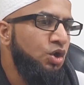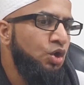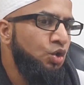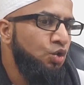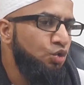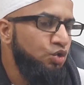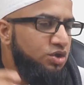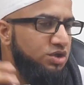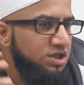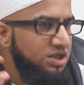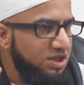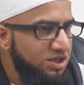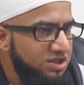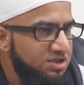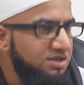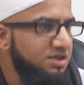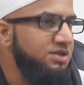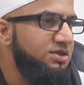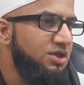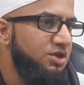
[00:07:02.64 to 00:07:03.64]
who
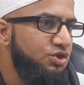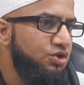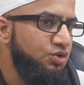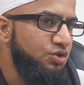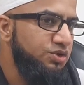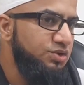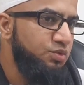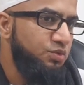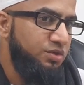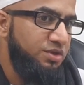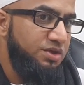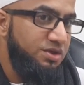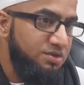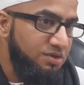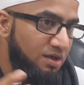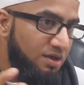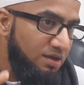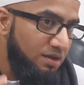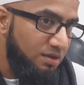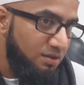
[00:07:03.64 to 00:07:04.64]
teach these issues. These
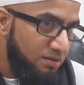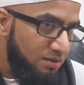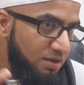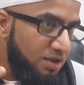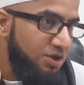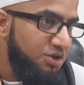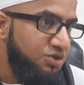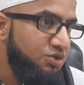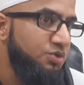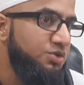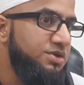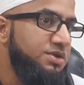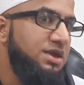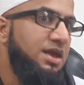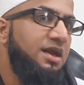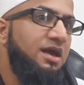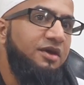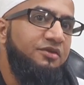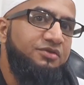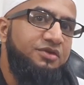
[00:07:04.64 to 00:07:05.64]
are issues
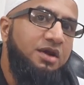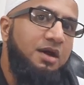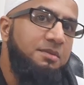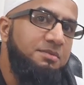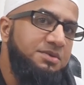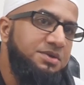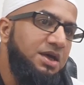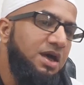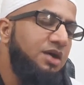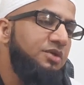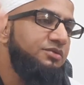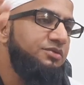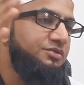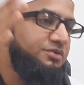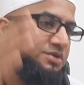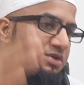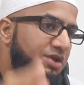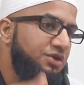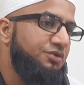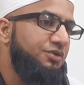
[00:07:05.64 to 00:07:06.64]
that have come down
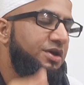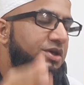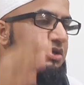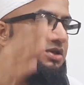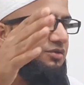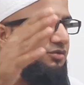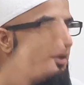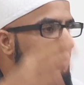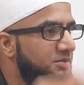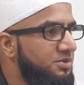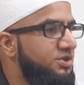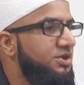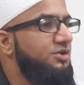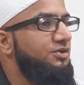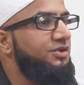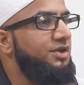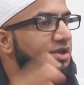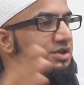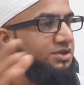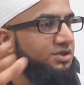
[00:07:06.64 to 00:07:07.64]
generation from
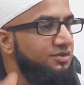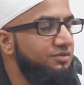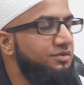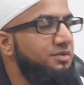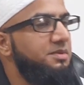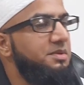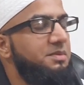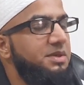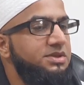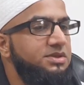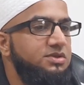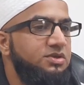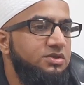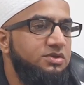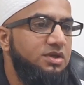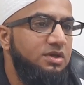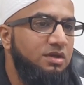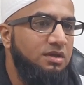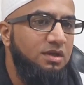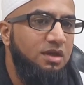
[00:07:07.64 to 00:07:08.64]
generation from the Messenger
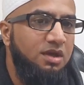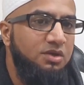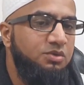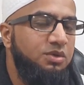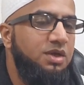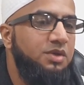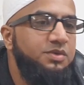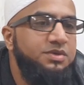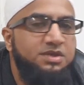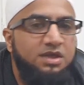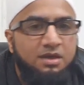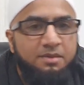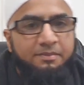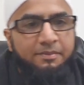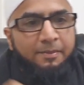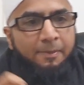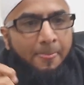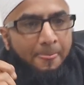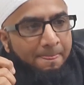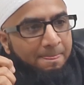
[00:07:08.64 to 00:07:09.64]
sallallahu alaihi wasallam,
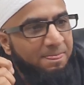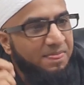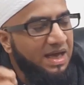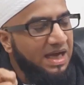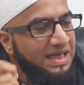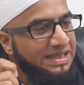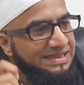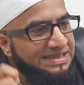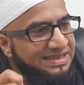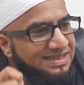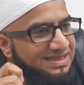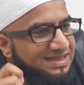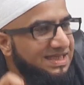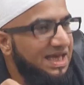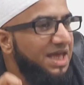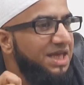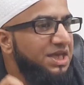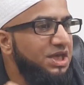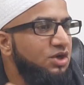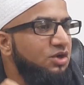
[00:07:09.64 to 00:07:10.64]
the
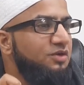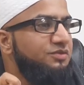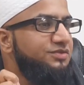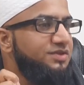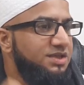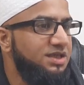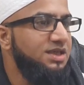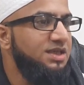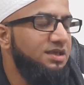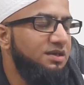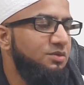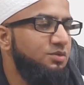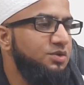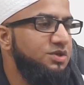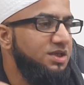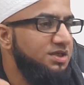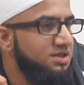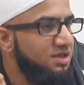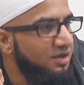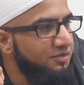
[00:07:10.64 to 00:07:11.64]
understanding of deen, which
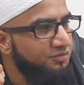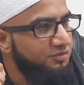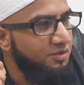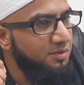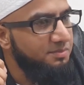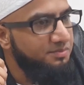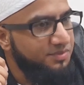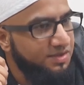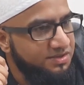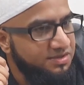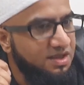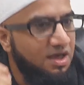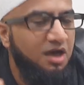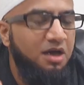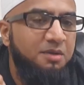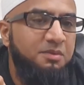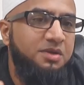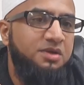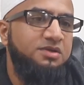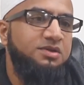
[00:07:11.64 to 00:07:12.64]
has come from the
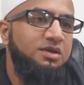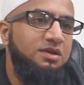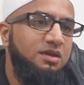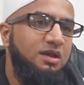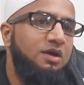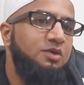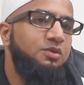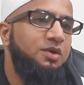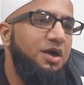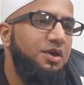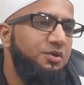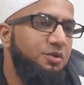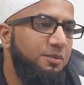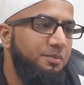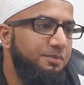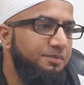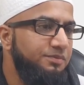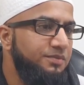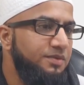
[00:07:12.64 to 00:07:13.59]
Sahaba radiallahu anhum.